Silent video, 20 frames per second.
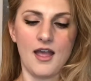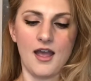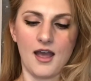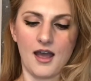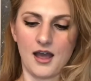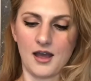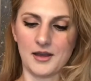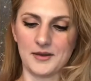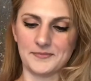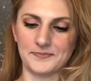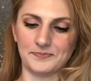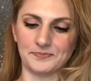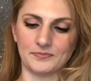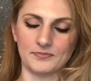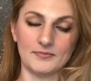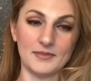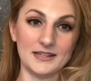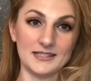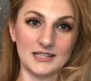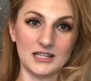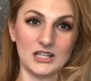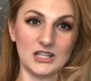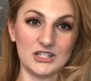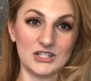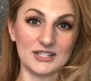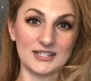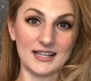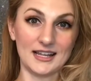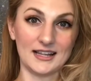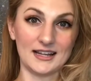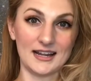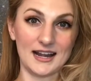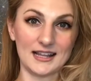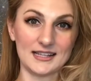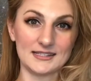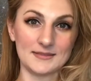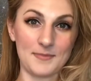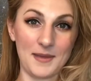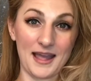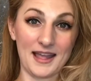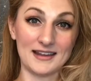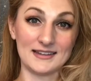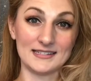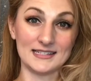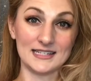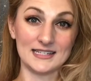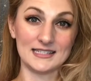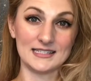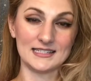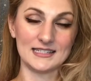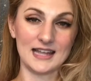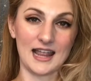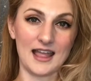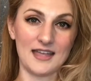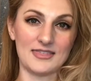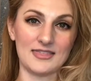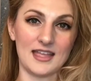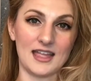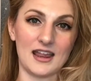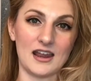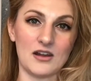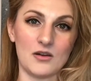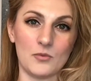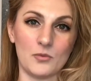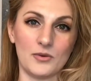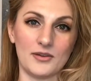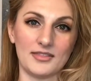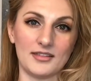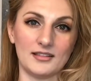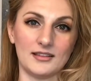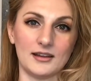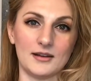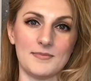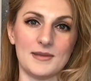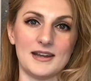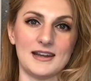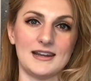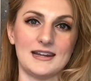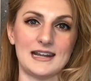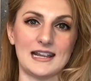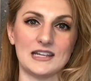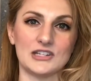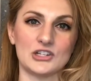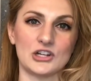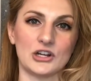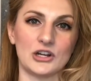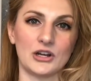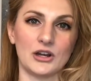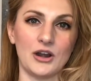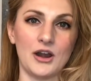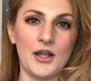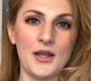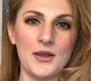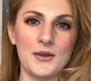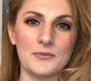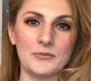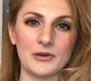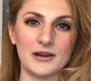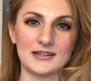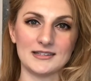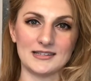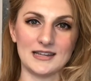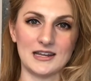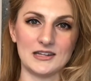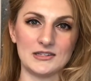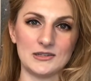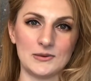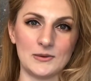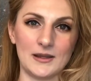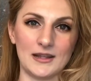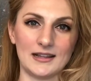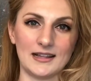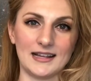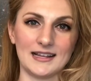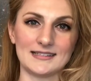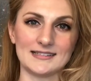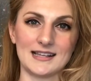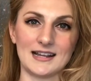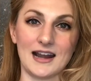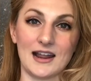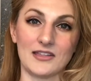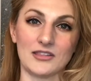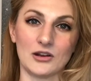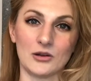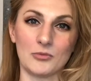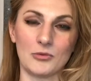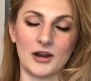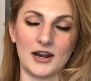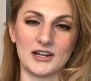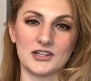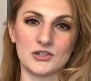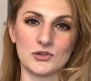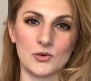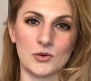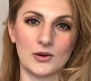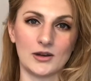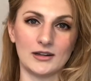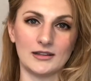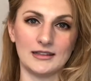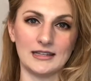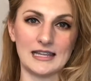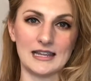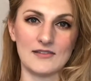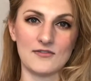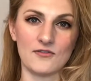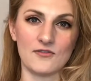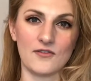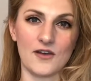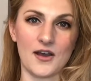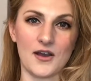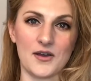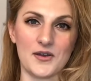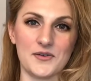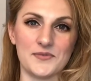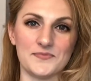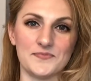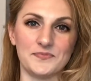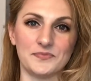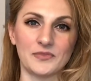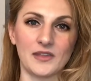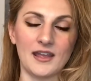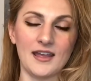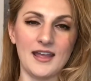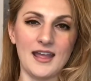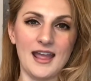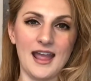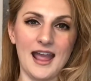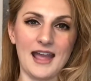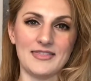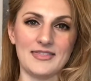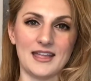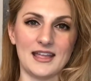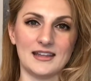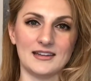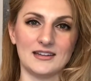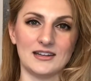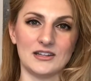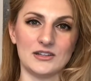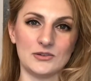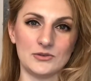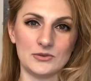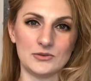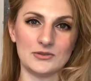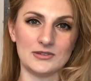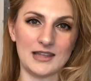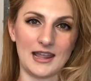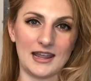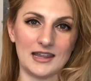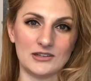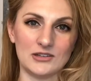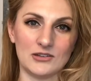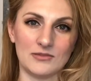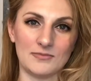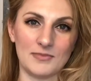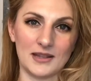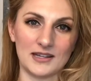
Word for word: Um, basically just like a nice pendant and then with a little bit of nature pressed into it. Like I said, either a branch or a leaf, um, and then use a toothpick